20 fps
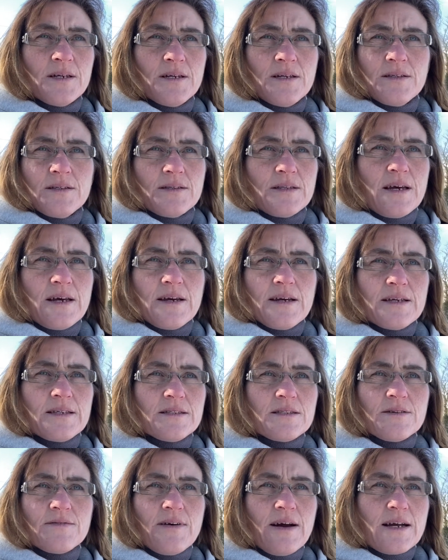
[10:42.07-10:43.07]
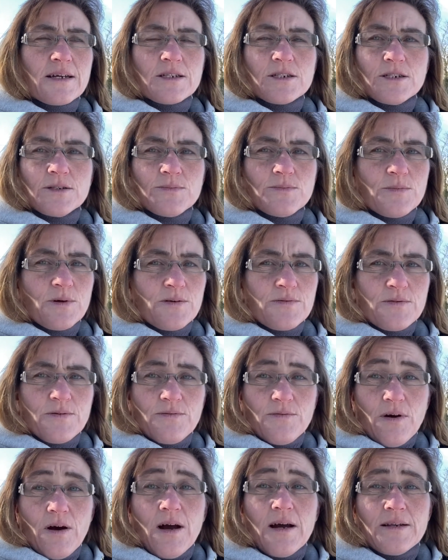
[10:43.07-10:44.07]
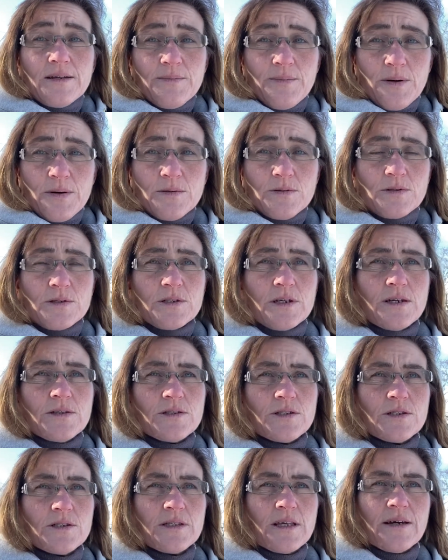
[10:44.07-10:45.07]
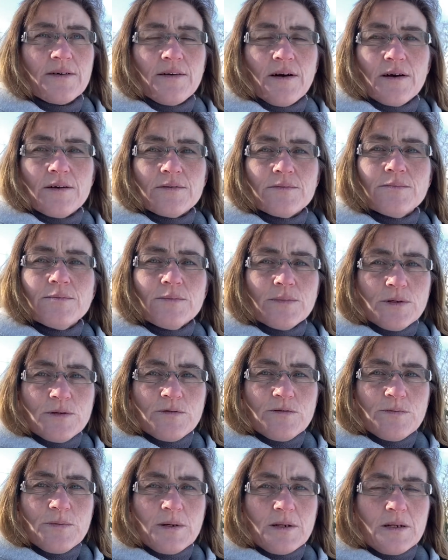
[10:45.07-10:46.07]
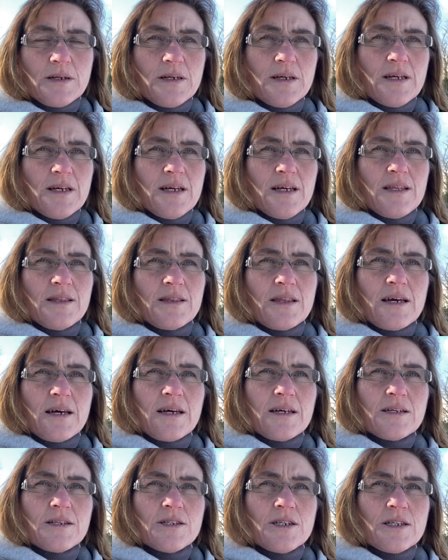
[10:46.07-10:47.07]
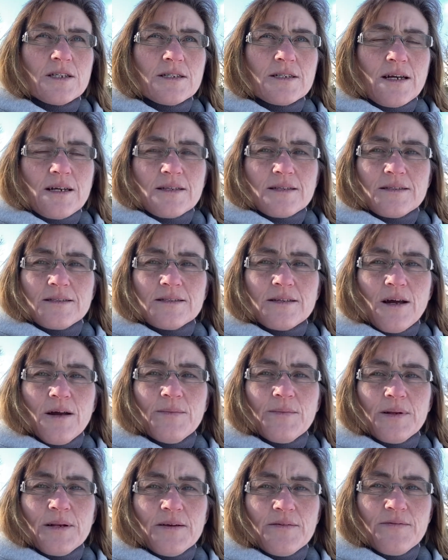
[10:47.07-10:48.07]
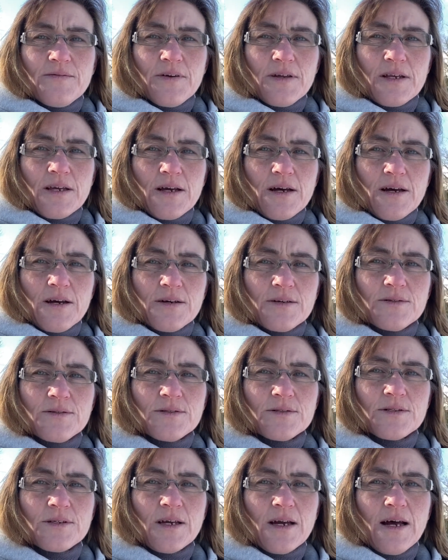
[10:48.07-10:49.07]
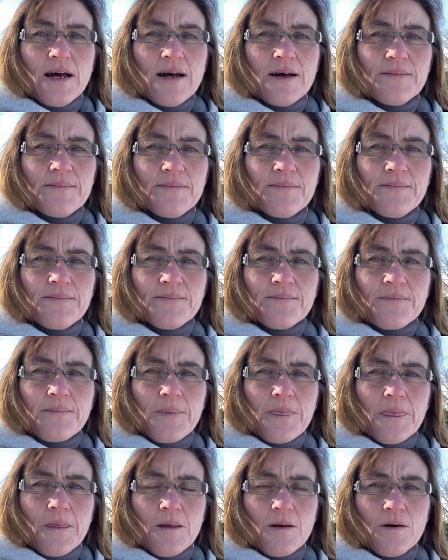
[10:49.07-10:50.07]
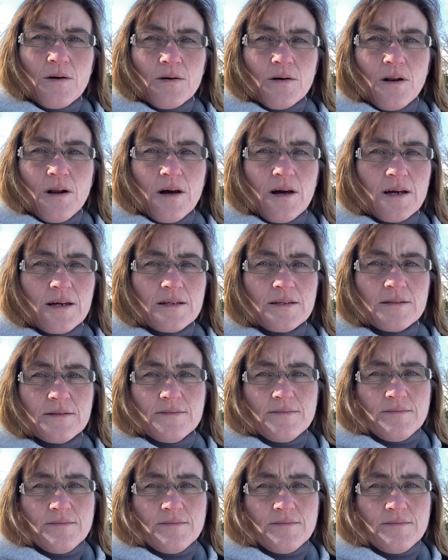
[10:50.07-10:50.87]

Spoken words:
interaction with the rider, but also just their own movement, that she's done so many videos, online